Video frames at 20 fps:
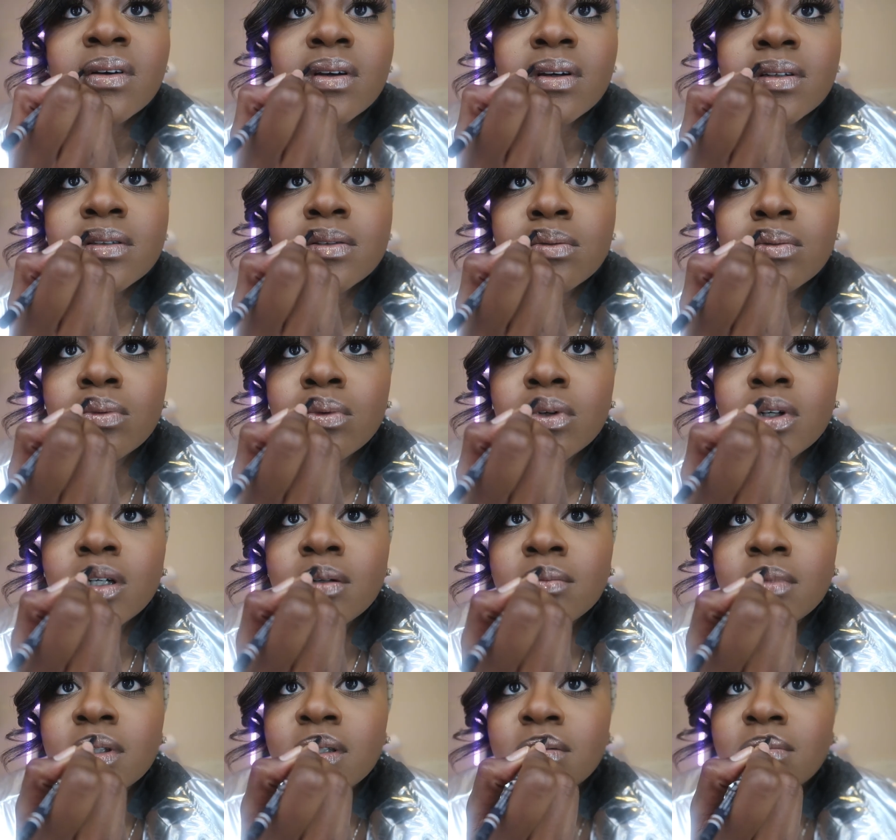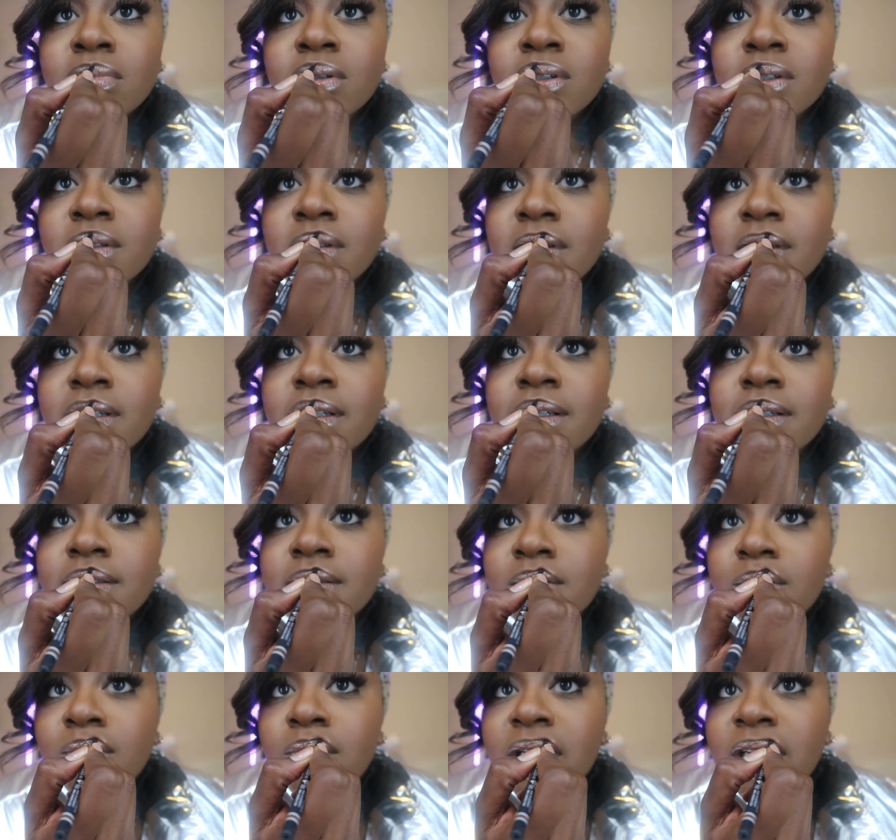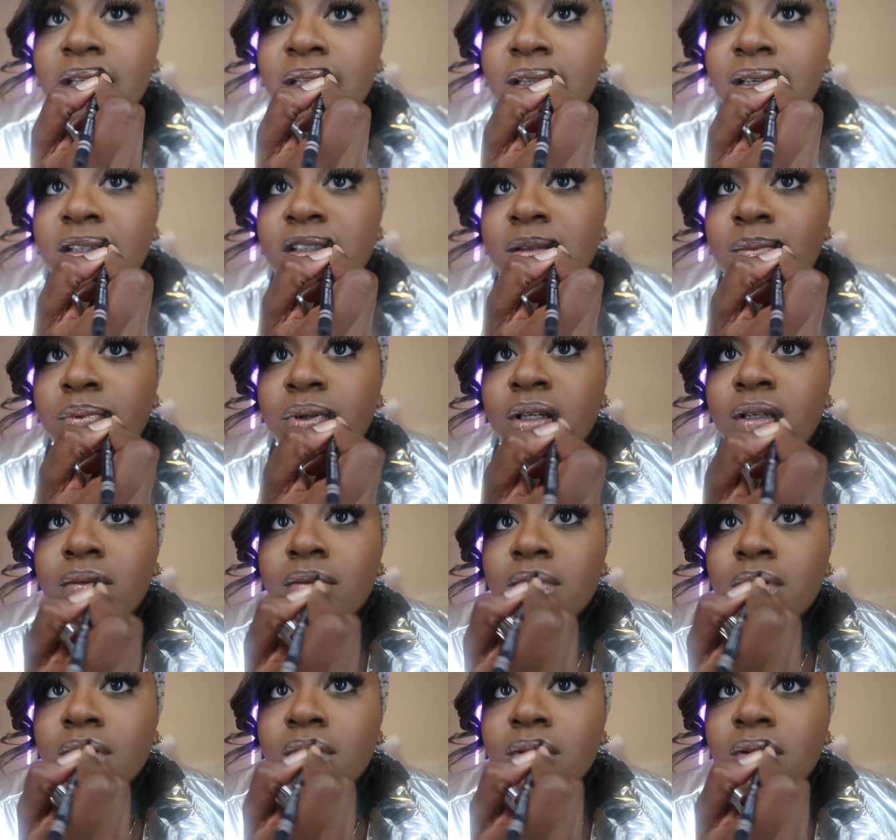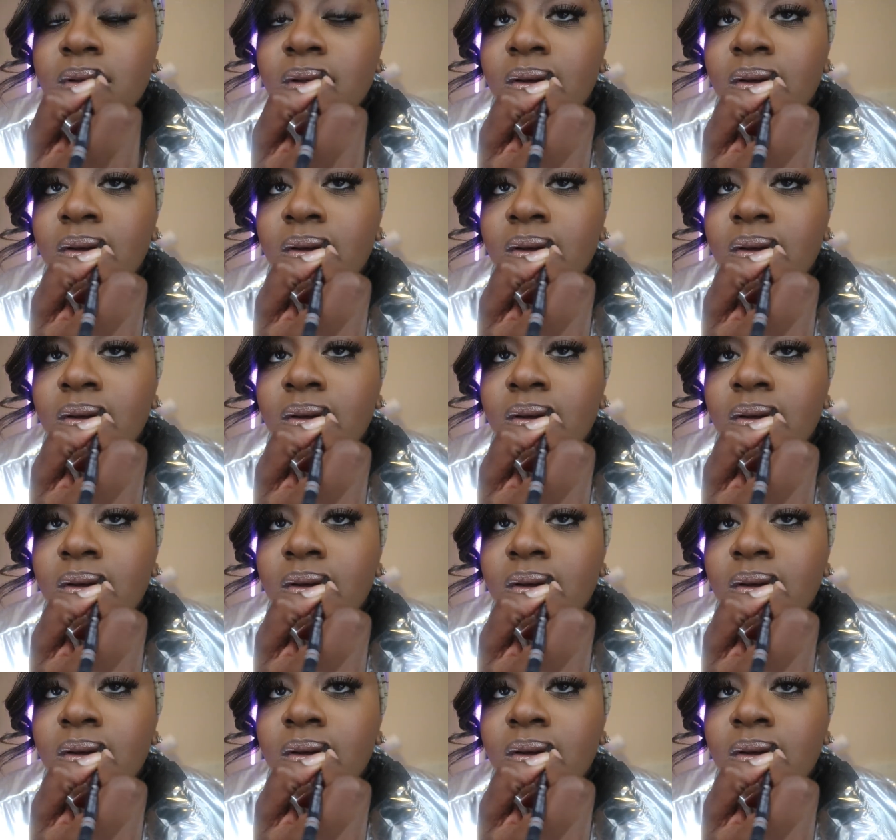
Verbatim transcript: It's warmer, but it has way less pigment.